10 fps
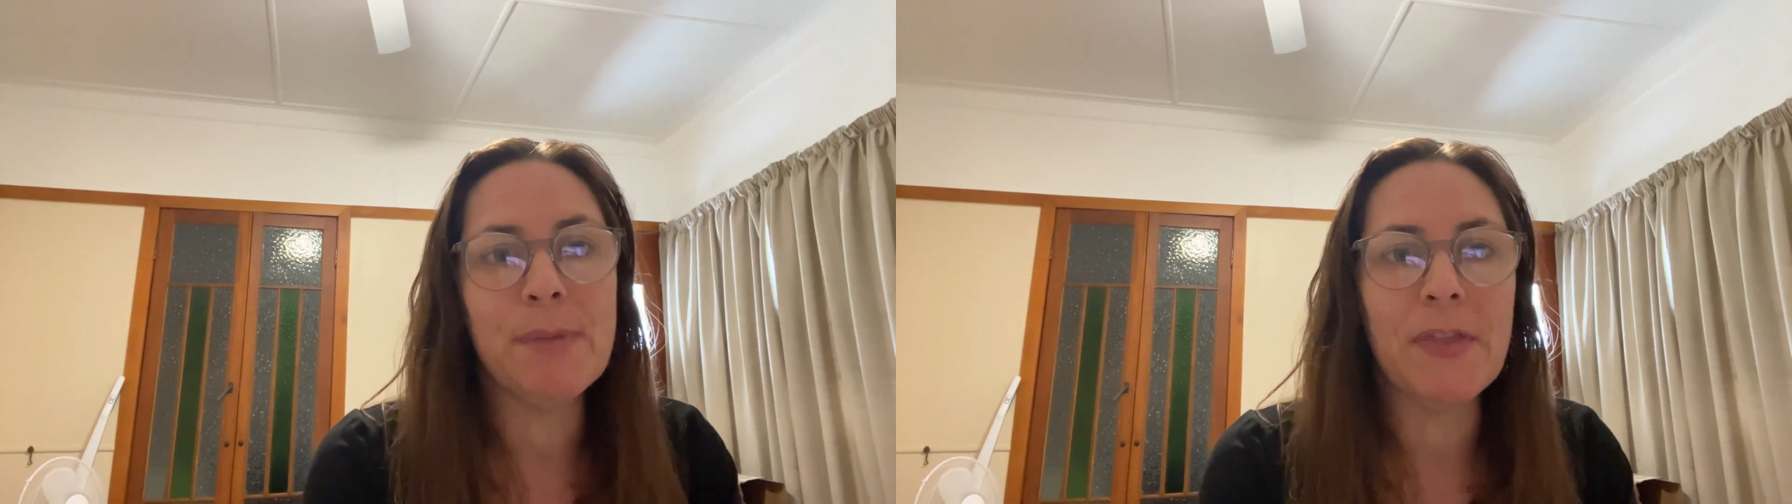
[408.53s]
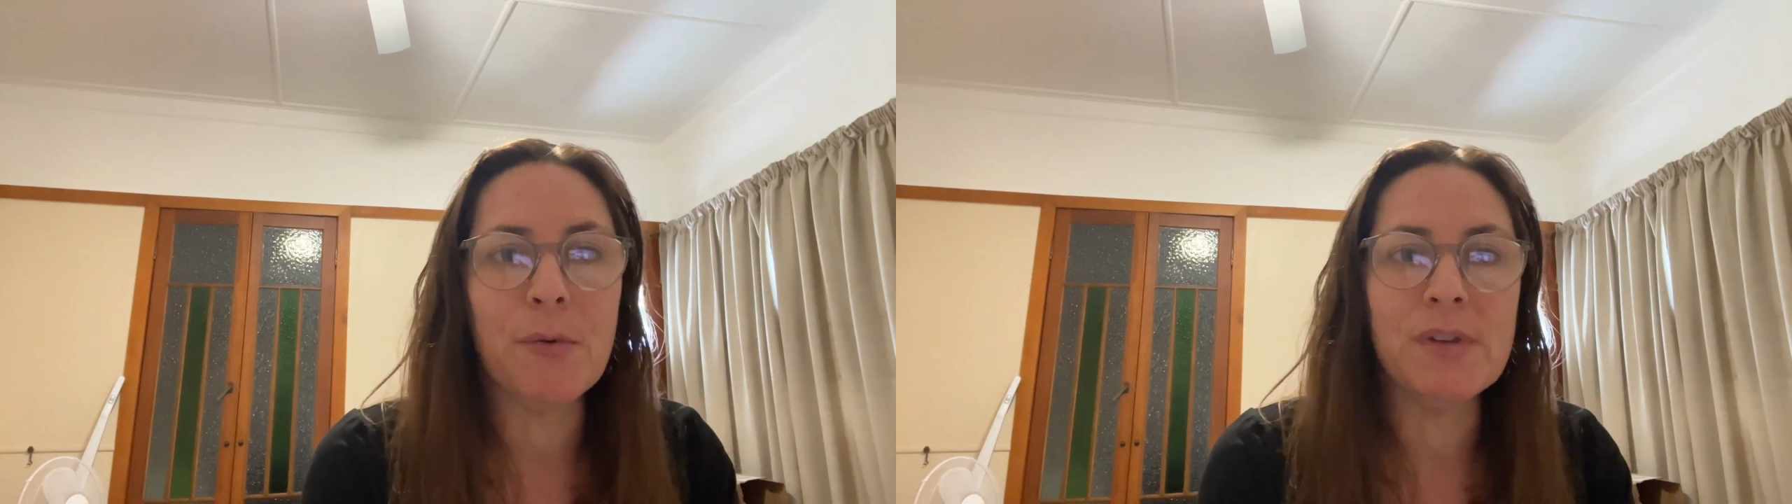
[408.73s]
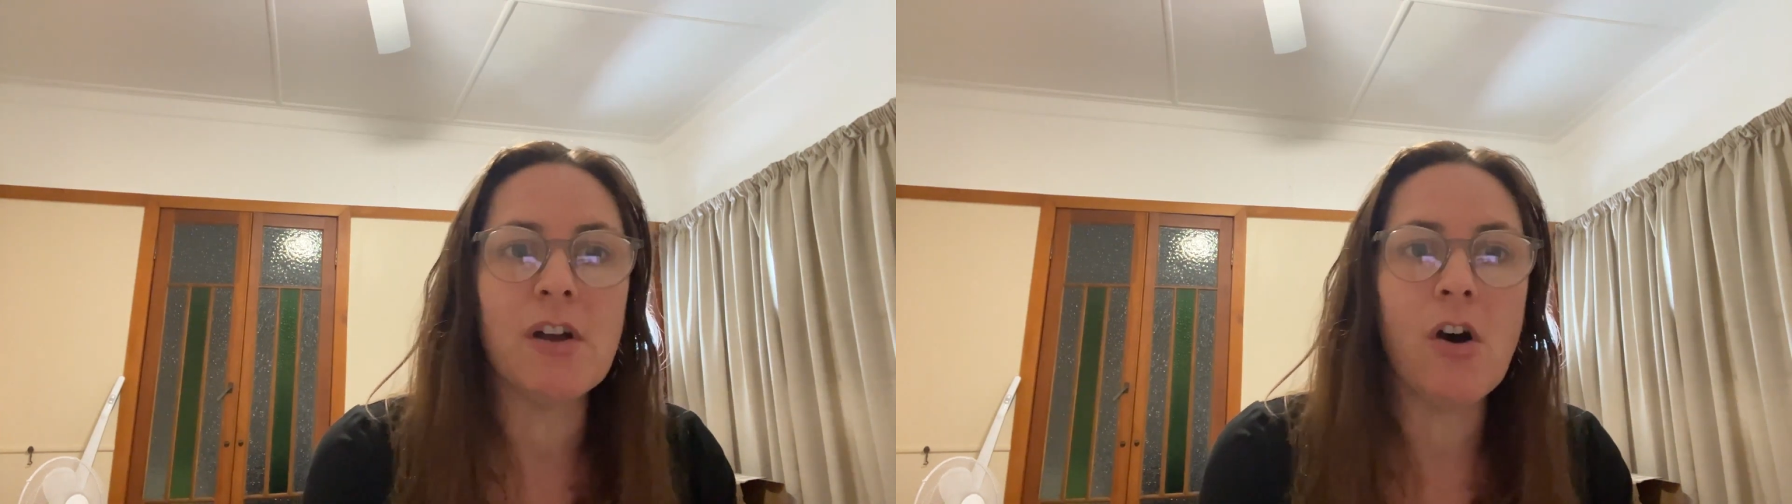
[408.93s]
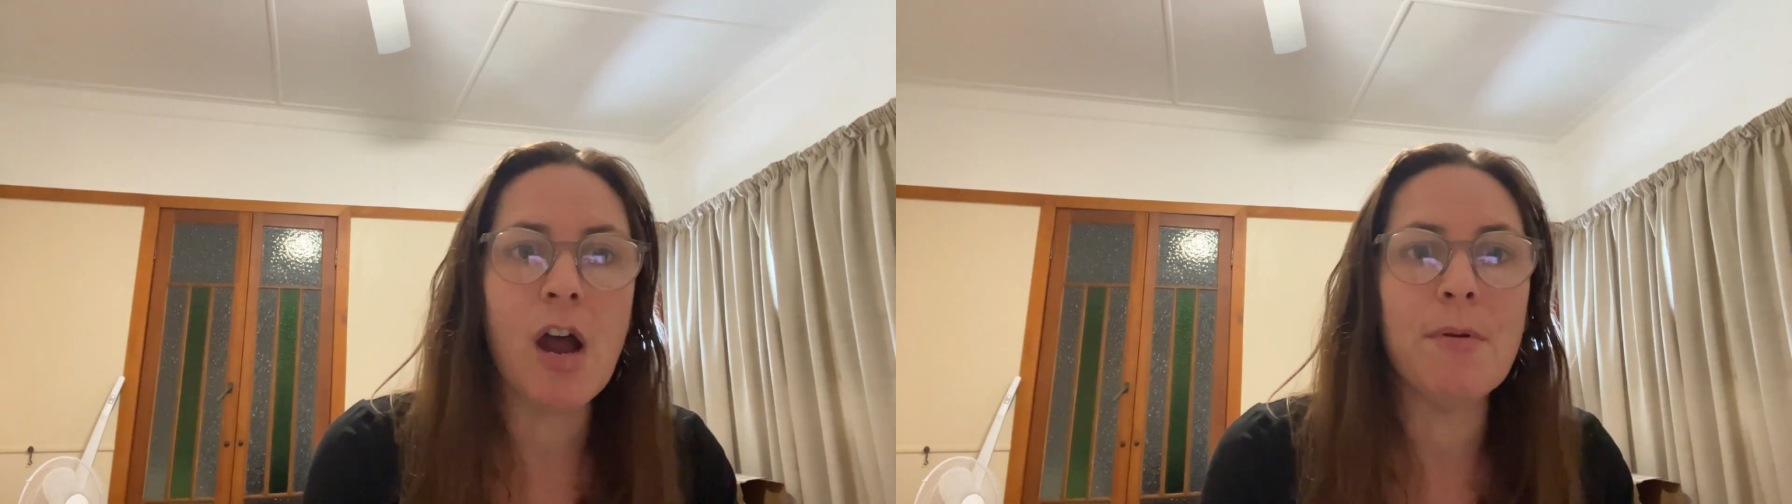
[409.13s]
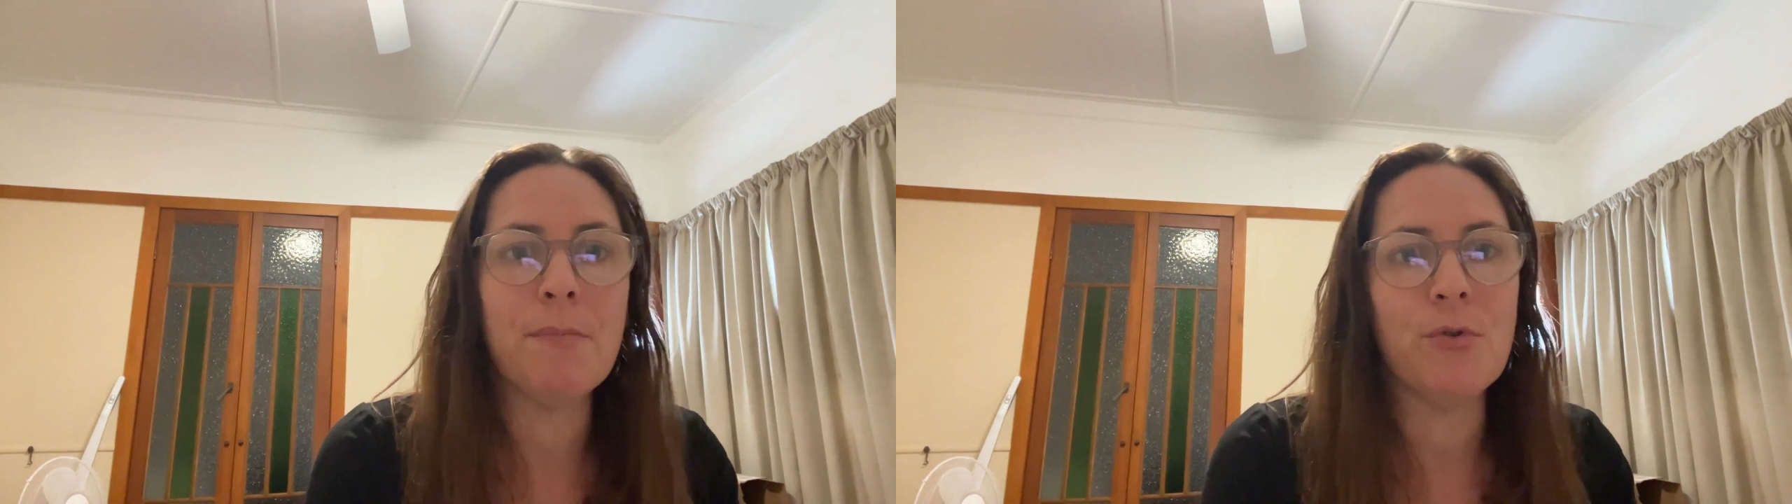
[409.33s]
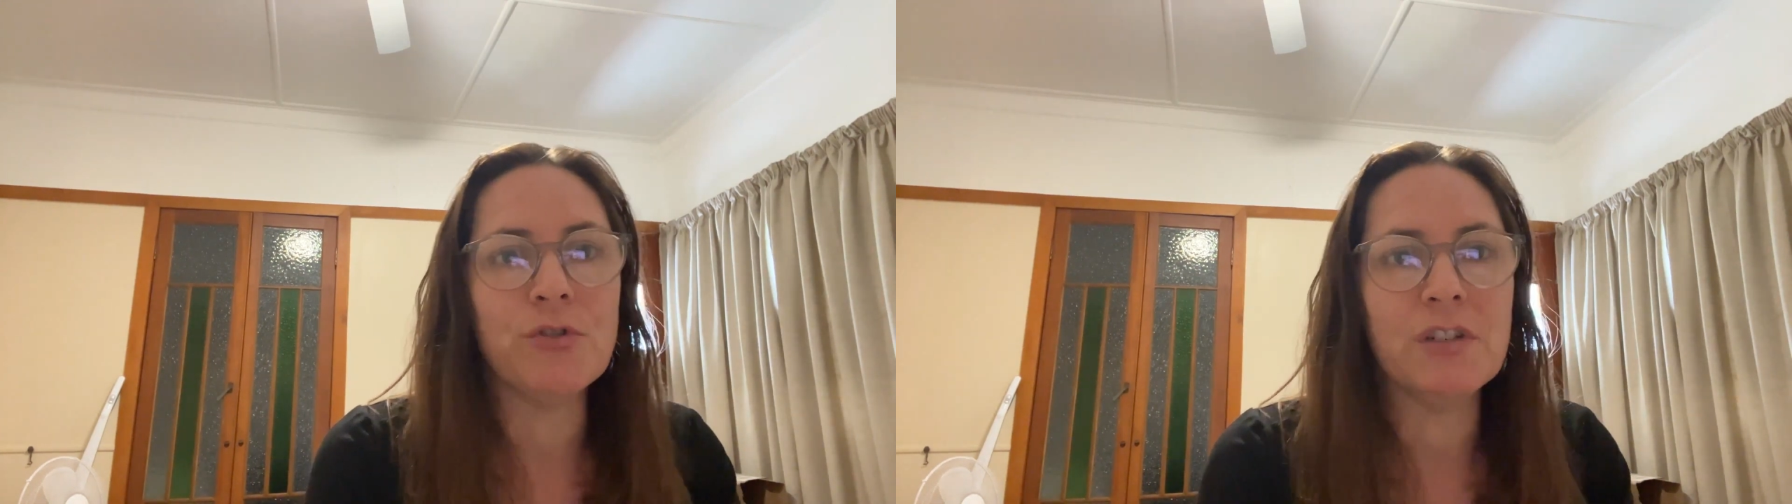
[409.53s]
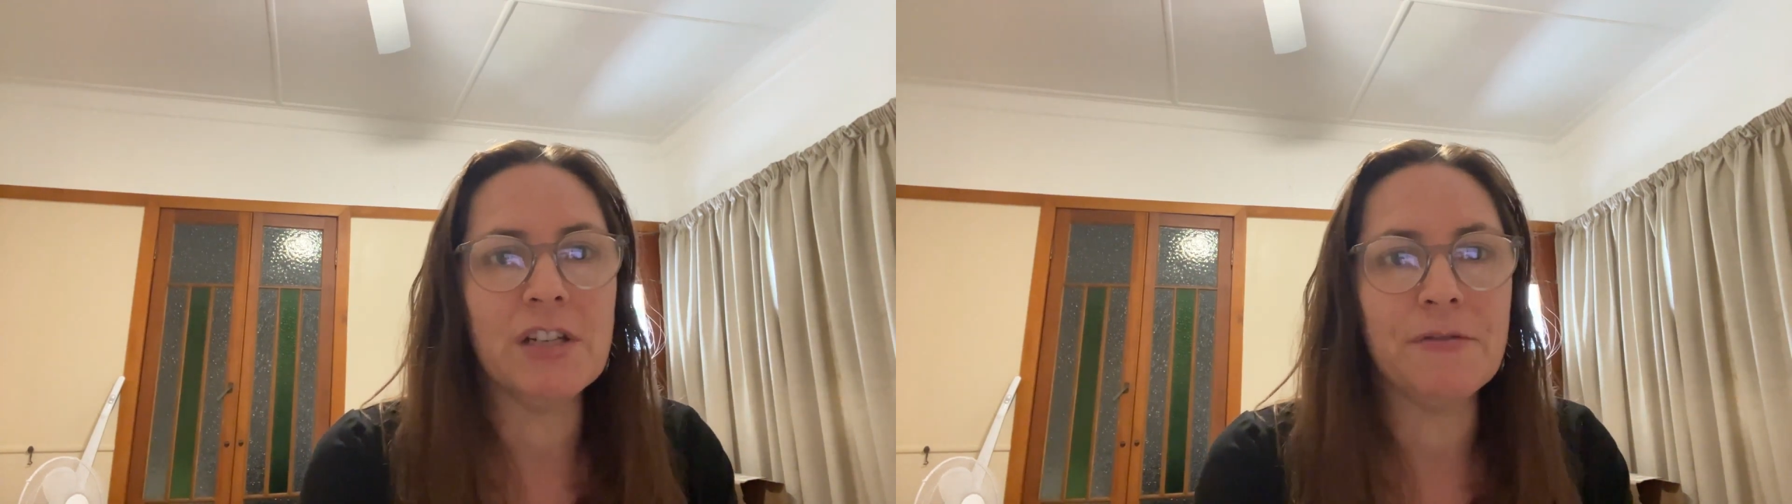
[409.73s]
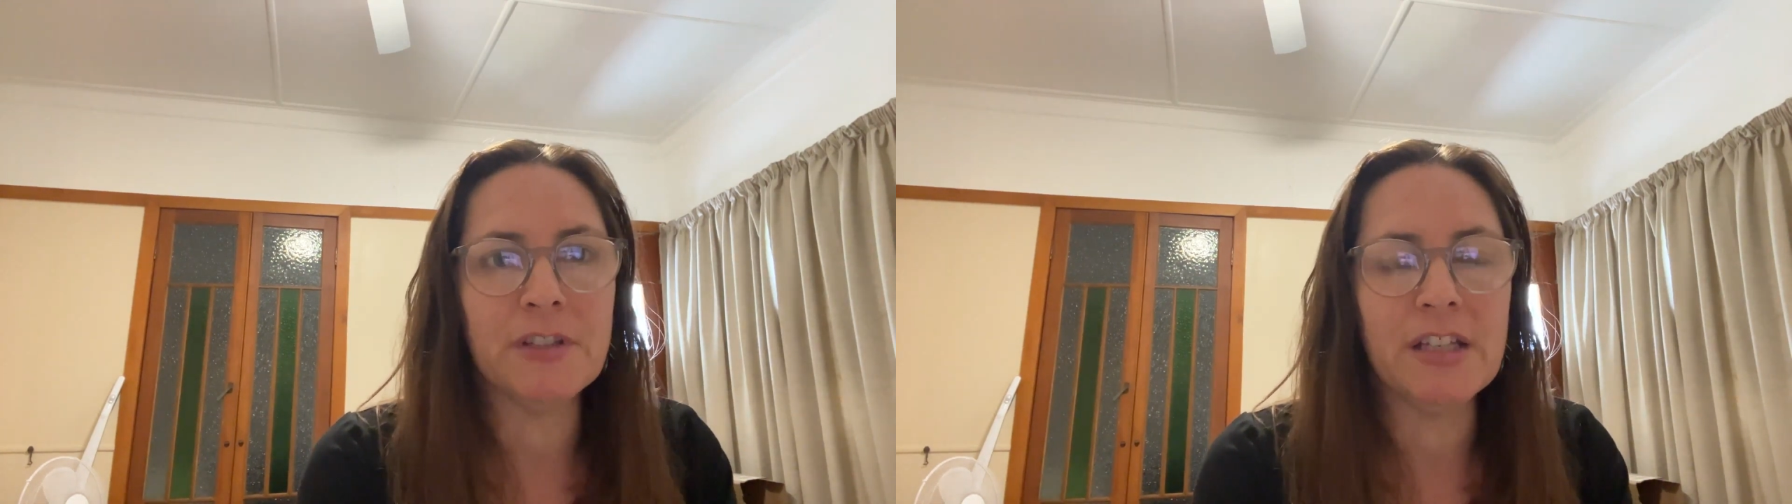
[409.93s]
but there is a high proportion
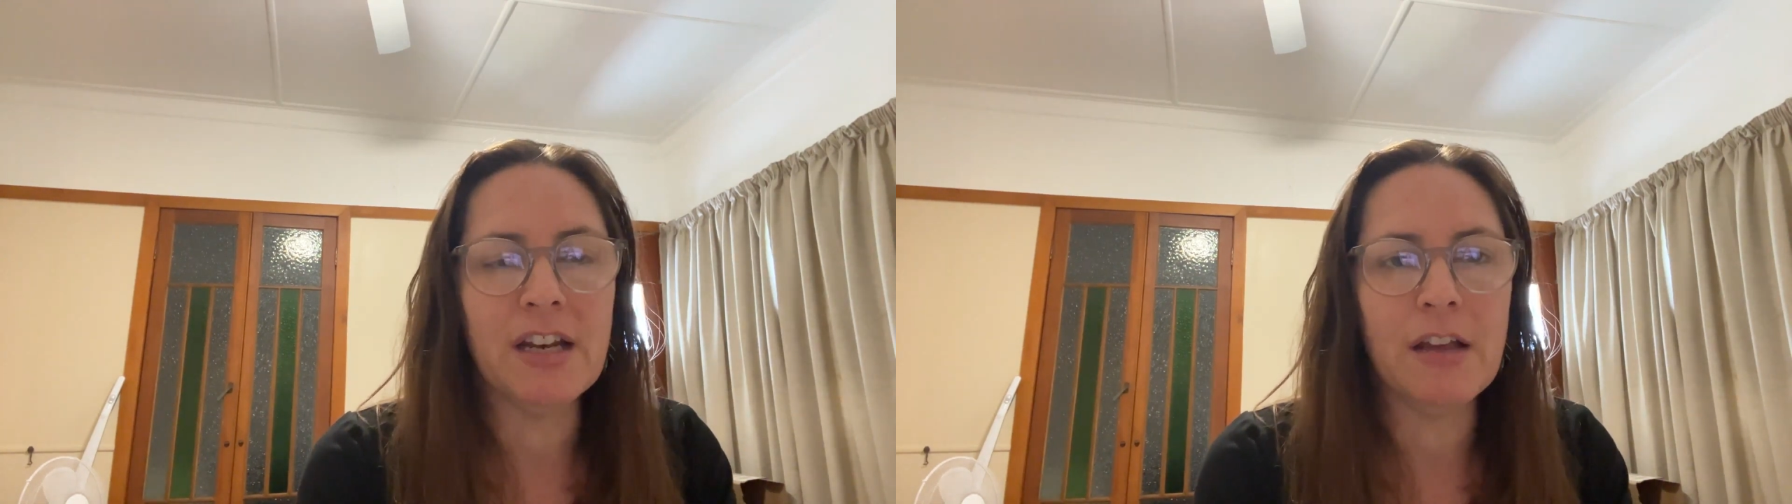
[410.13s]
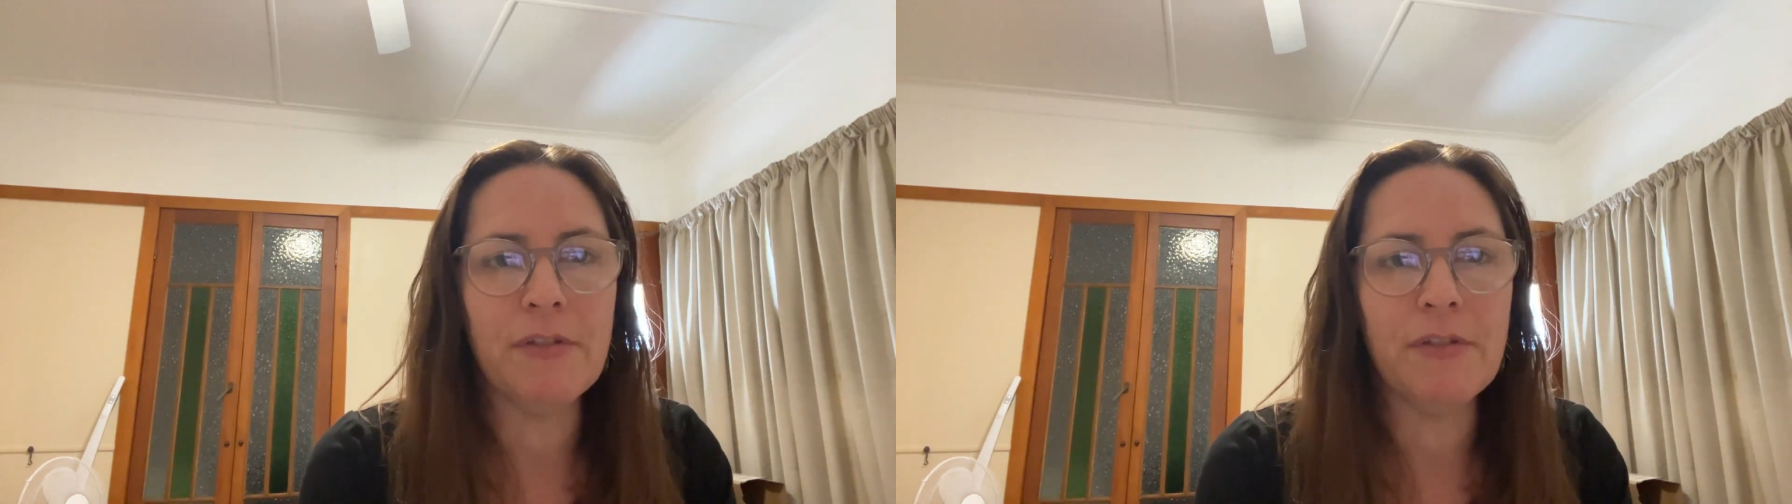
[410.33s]
definitely that